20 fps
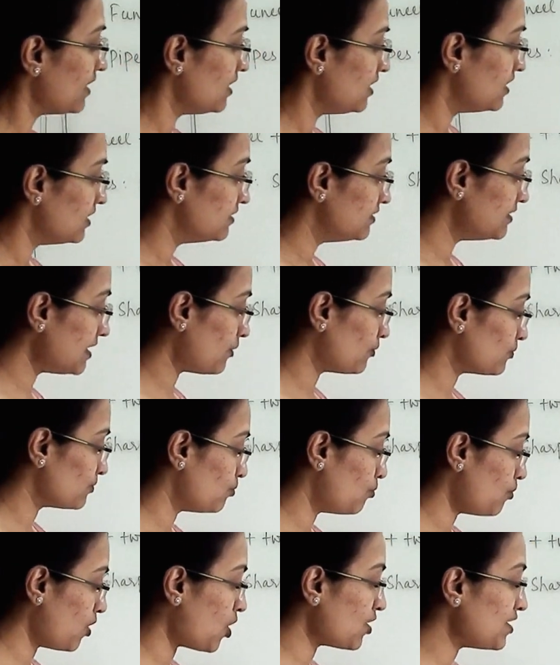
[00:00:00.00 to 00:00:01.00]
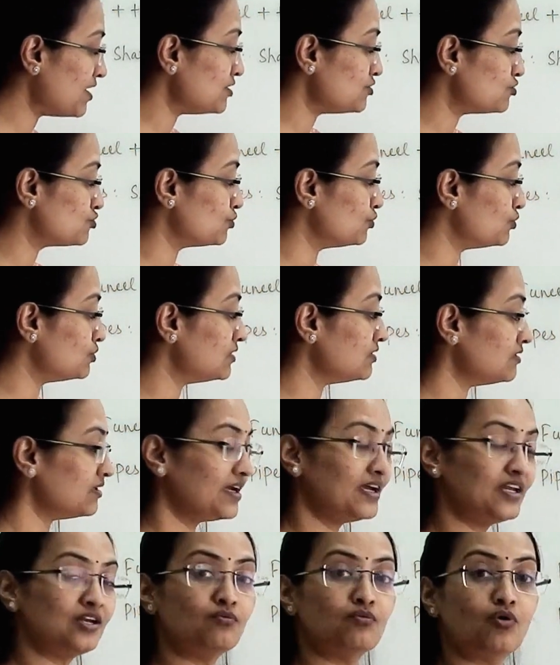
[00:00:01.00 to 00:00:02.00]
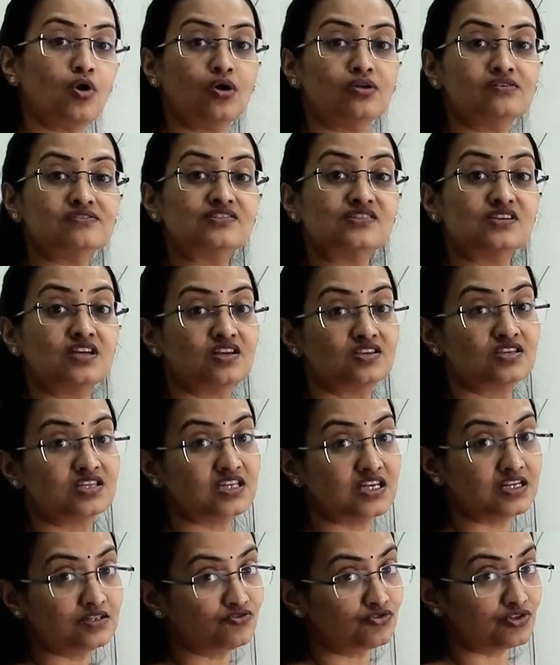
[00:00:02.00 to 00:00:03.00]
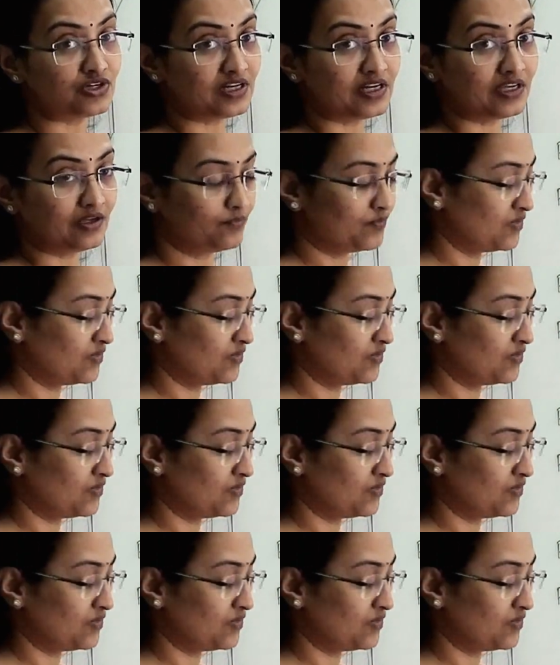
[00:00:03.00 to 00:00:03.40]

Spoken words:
Now modern tool involves seed drilling.